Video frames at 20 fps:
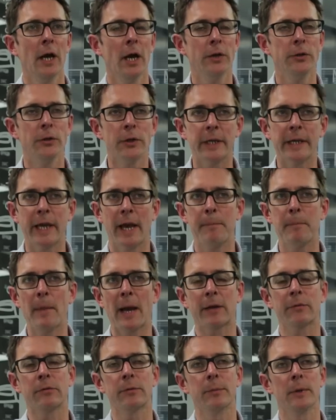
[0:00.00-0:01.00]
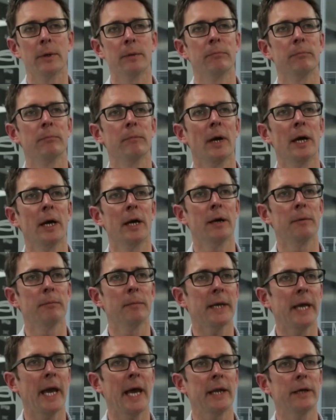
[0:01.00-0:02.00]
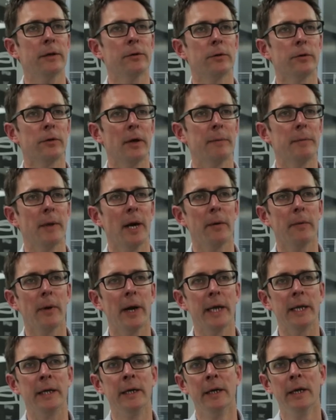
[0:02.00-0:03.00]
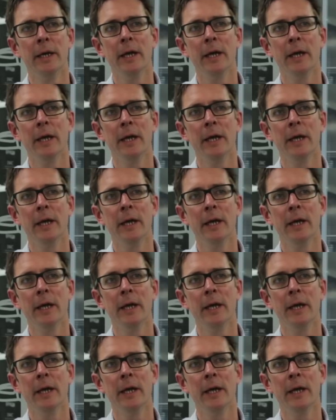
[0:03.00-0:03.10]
and you can get maximum uh, mechanical grip that way.